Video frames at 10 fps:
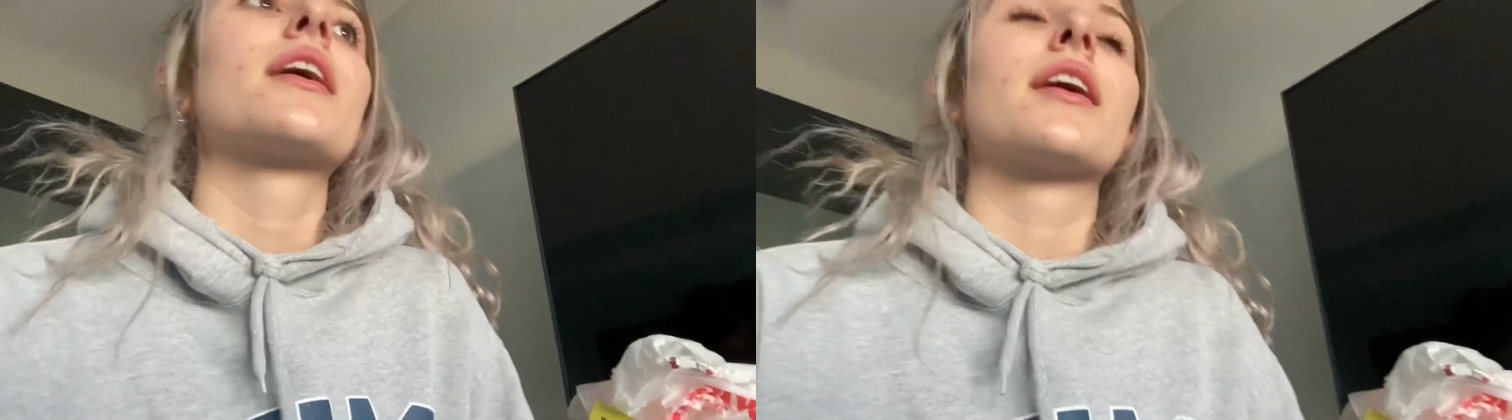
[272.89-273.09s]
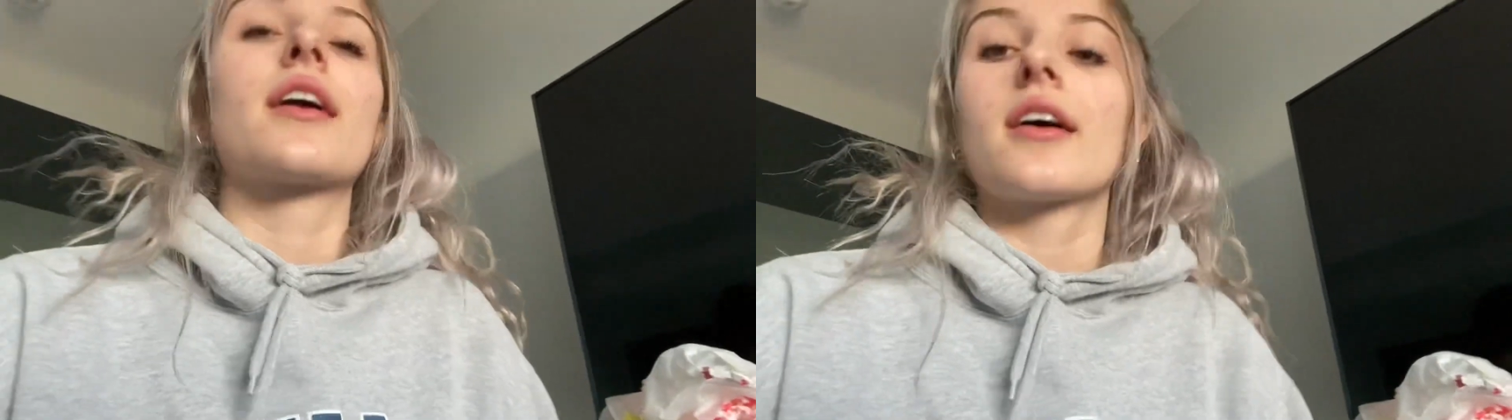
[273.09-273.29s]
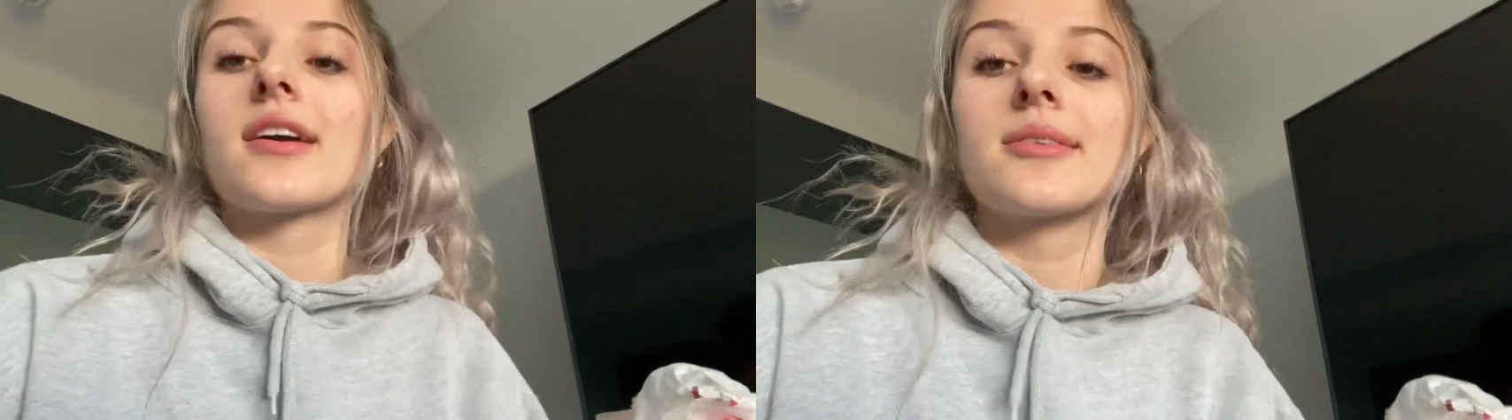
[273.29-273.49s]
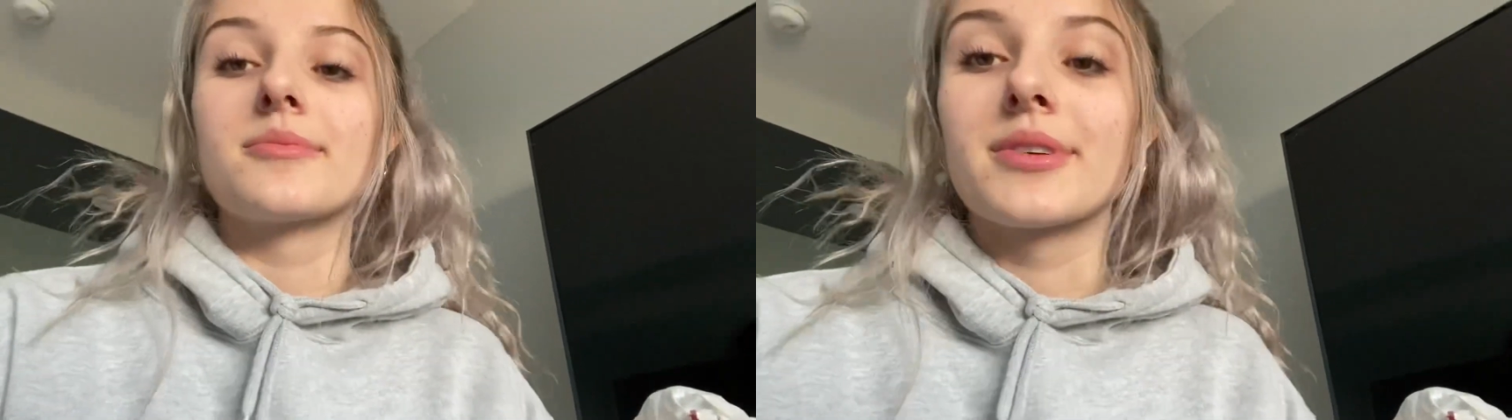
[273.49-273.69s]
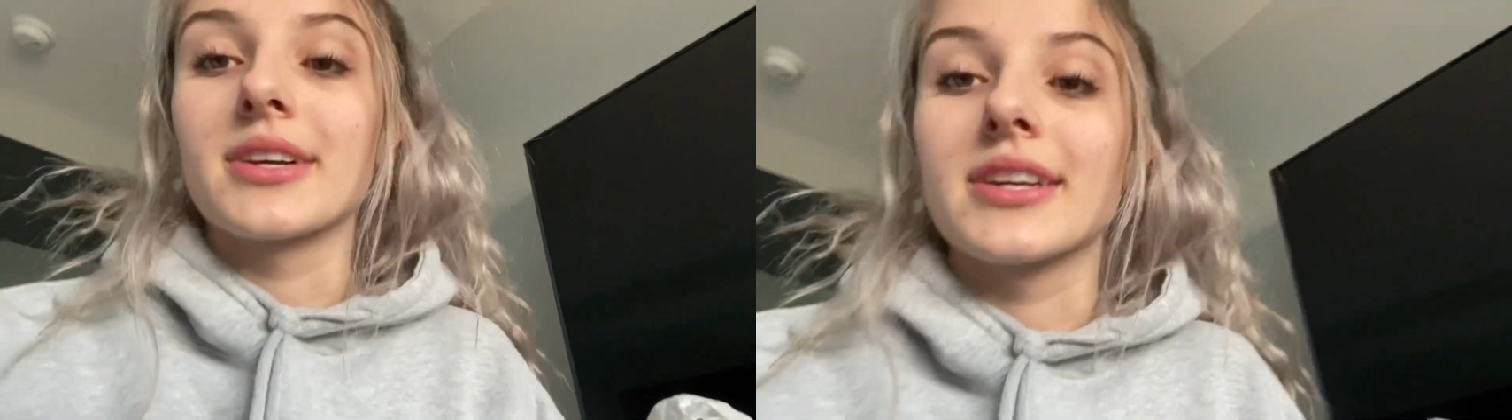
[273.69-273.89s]
um,
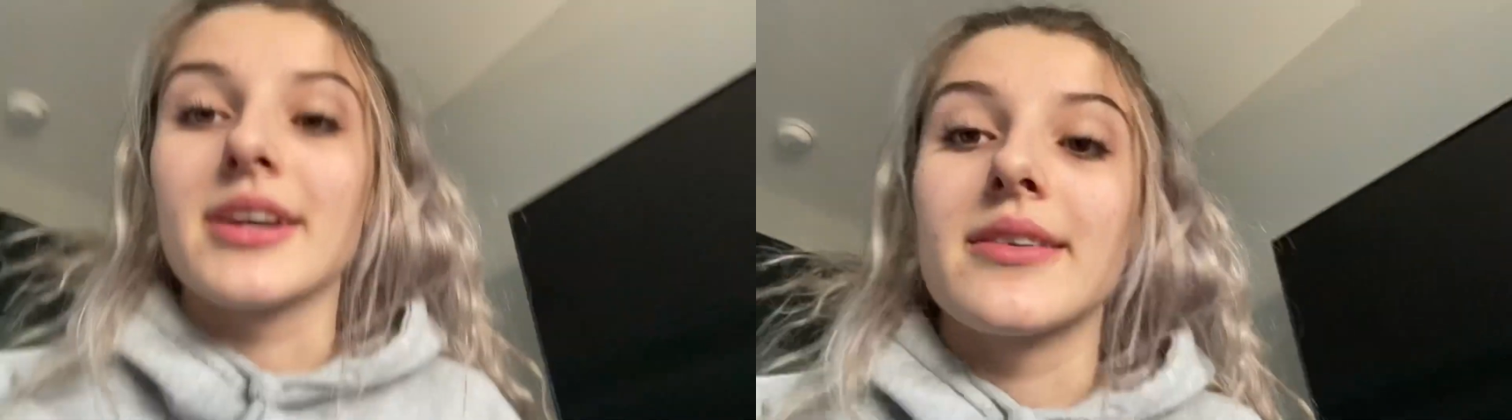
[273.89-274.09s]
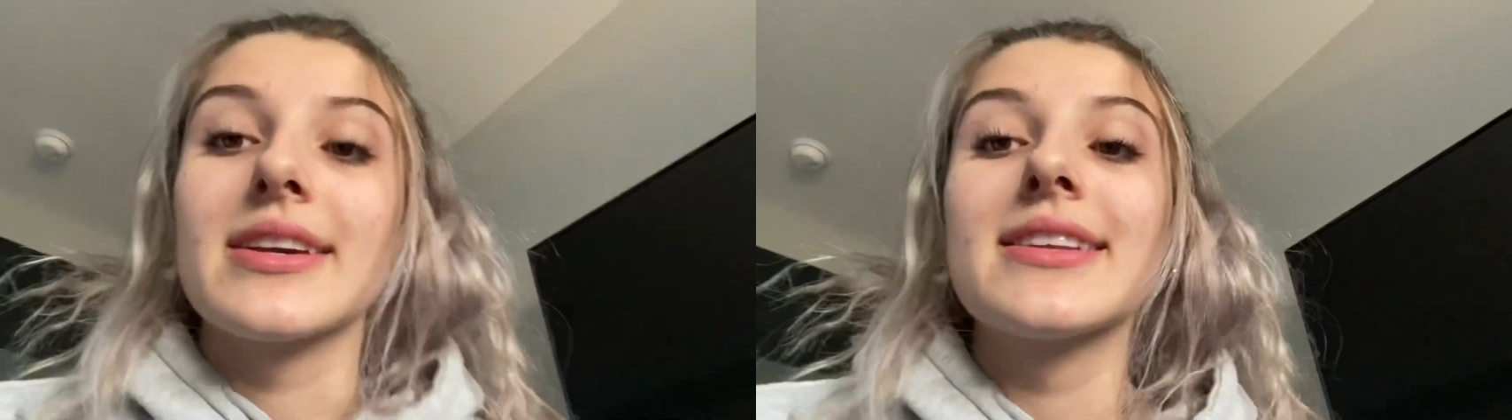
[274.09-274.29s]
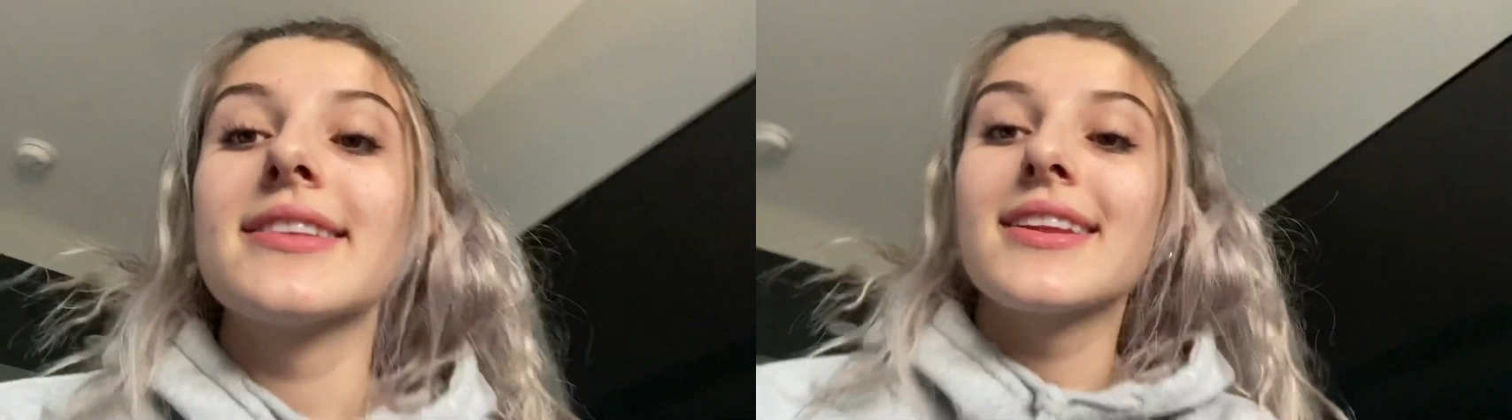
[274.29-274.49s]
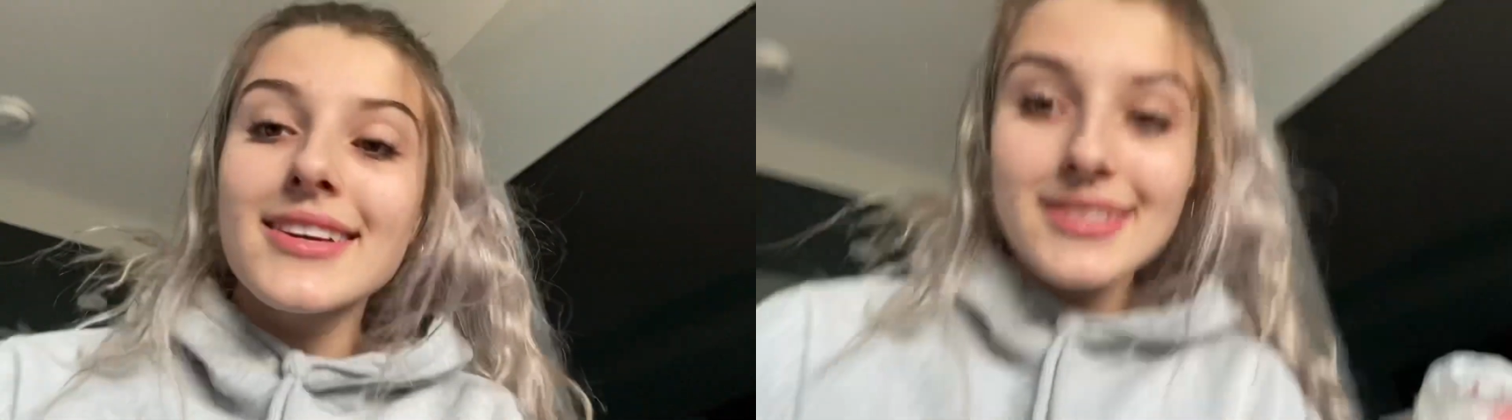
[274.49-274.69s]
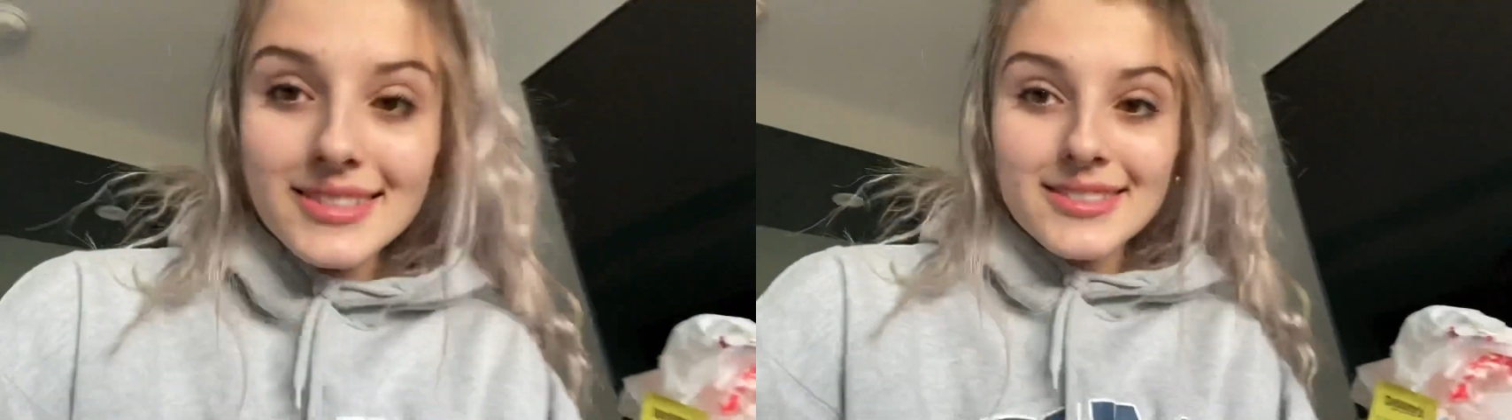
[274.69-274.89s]
we're gonna go eat lunch